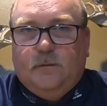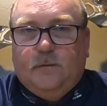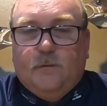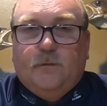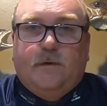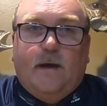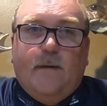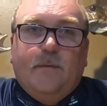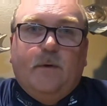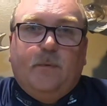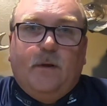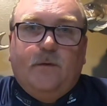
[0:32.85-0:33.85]
There's a time
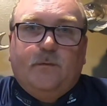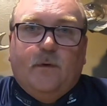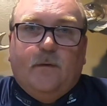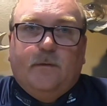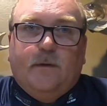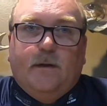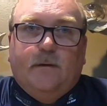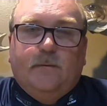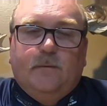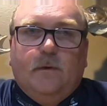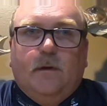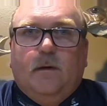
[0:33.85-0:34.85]
and a place for everything,
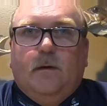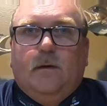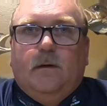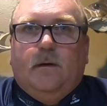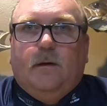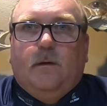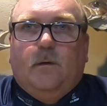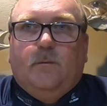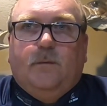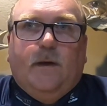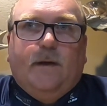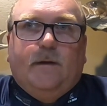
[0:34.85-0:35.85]
and
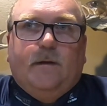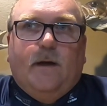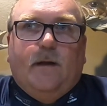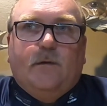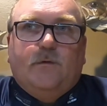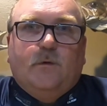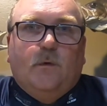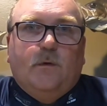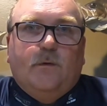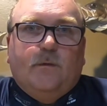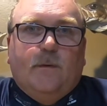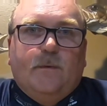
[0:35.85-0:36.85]
hopefully I can kind of show
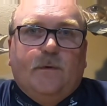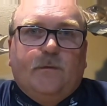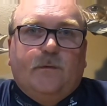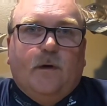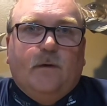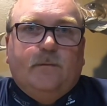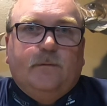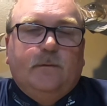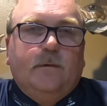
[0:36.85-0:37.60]
you some of the stuff